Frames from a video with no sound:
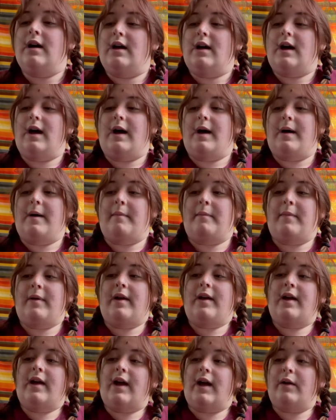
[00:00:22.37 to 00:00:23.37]

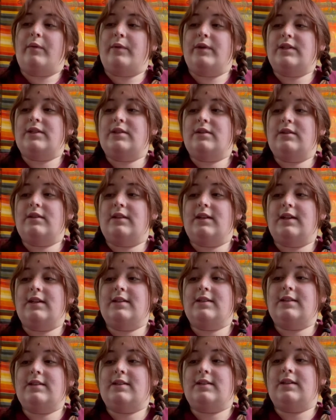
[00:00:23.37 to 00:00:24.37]
I went to
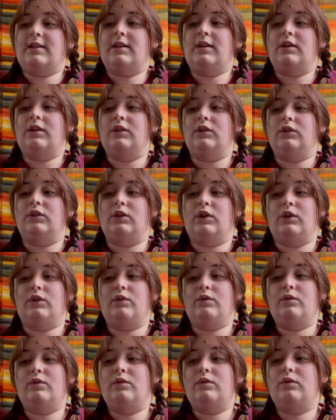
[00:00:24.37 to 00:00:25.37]
this
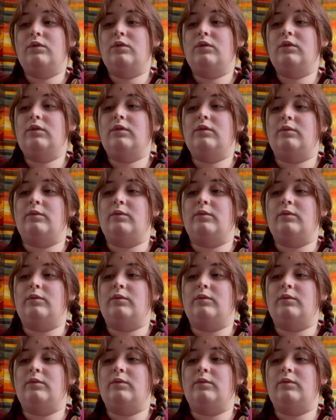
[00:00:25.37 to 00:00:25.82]
local,